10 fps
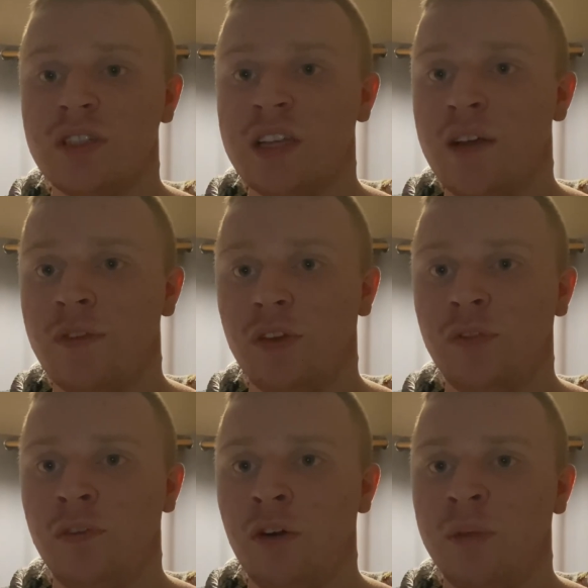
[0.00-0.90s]
here for this
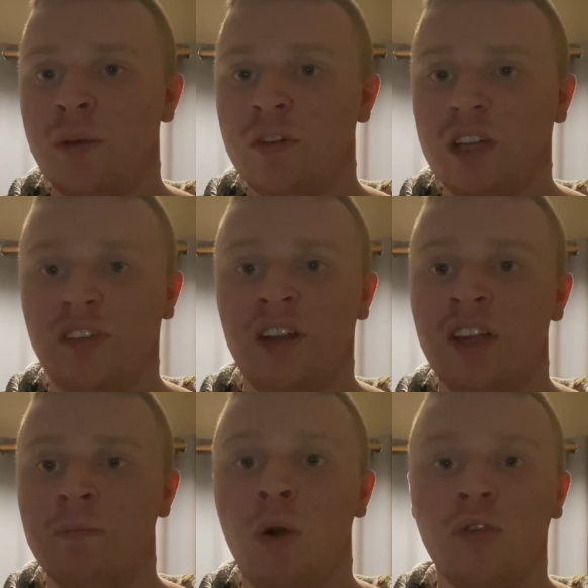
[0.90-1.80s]
film here, which, like I said, the
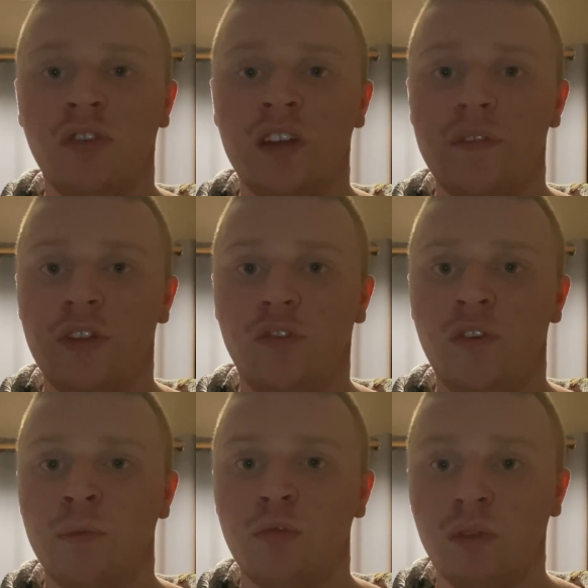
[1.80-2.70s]
emotions here for this
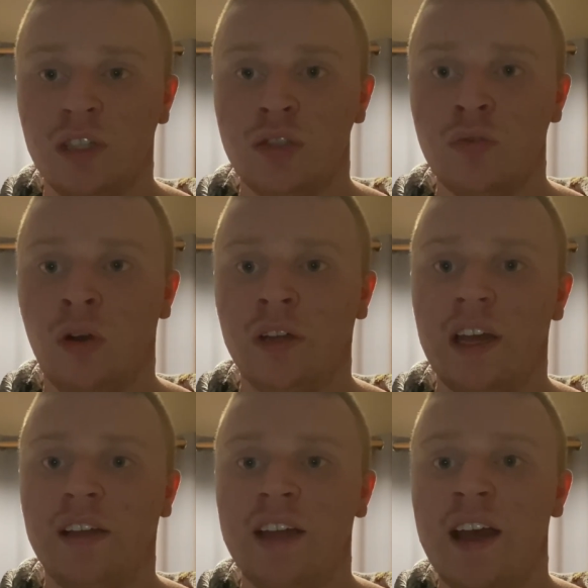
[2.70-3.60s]
film were really strong here,
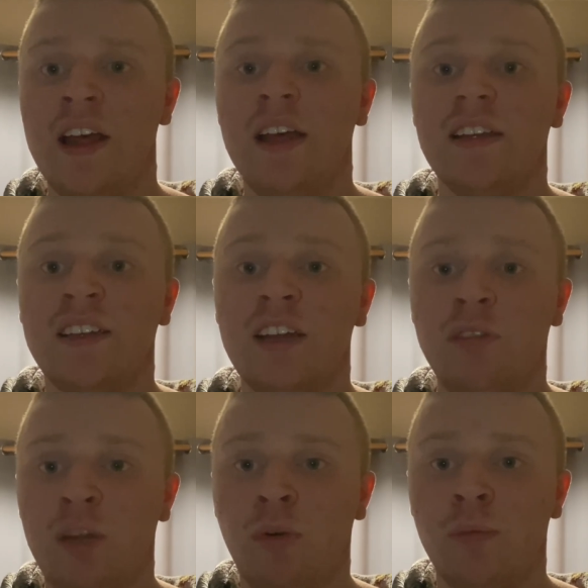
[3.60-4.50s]
and yeah, they did
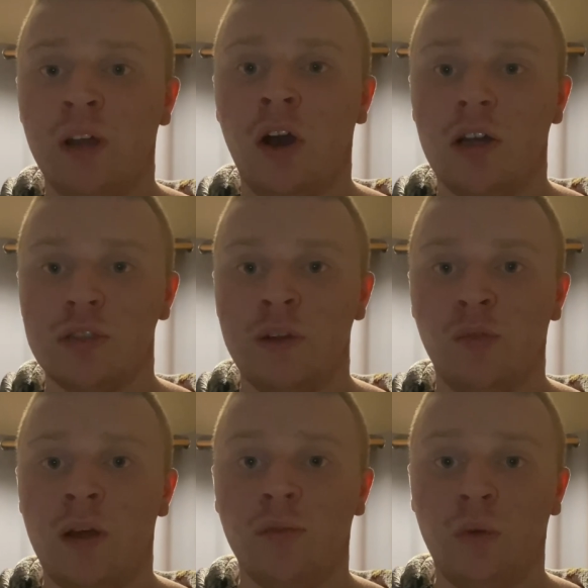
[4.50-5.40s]
really pull my heartstrings
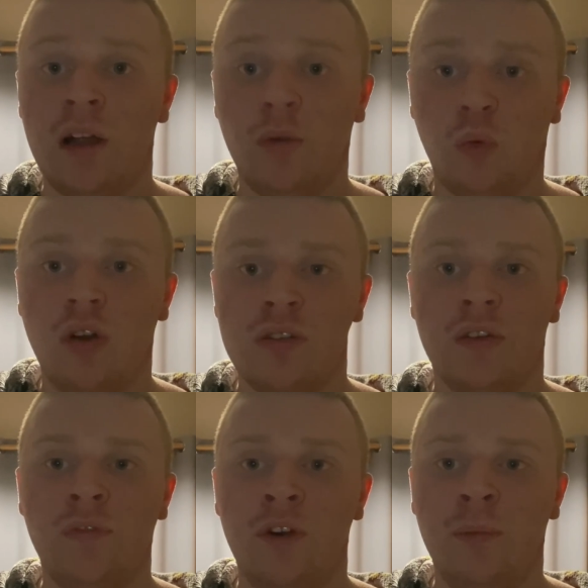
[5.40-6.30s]
while I was watching this
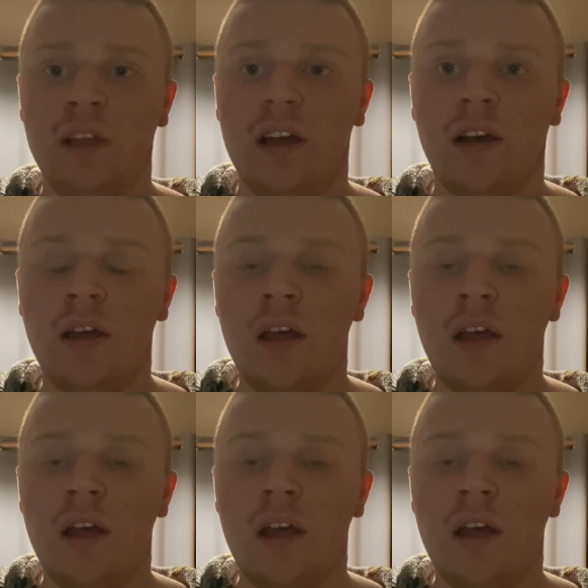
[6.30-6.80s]
film here.